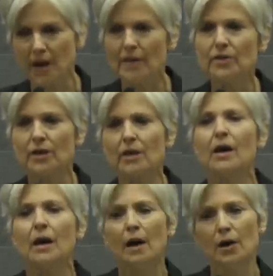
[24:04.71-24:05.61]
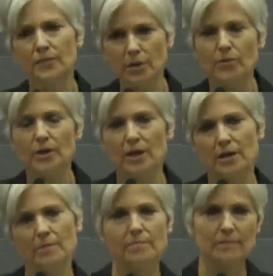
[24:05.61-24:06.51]
funder of
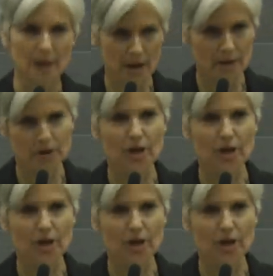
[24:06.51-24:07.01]
Sunni uh,